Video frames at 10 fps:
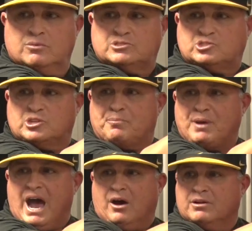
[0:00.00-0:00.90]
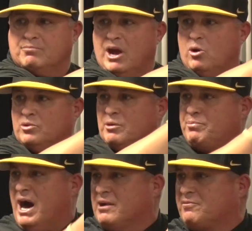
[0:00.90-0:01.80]
It would slip out. By holding the
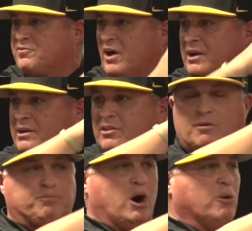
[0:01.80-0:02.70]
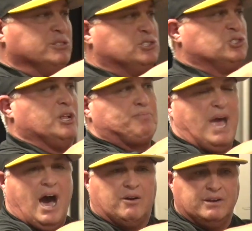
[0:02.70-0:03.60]
bottom front, the ball would slip
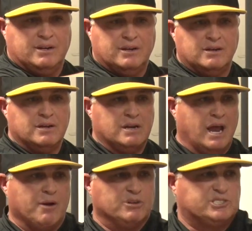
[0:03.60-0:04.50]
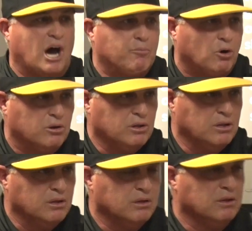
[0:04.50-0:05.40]
out and would tumble.
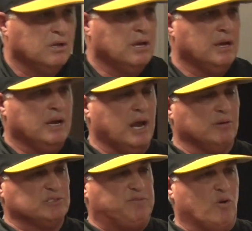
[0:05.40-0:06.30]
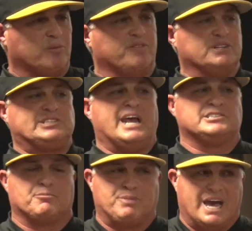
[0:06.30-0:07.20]
It was a form of a
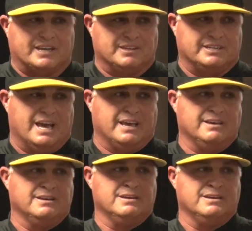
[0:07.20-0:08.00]
changeup back in the day.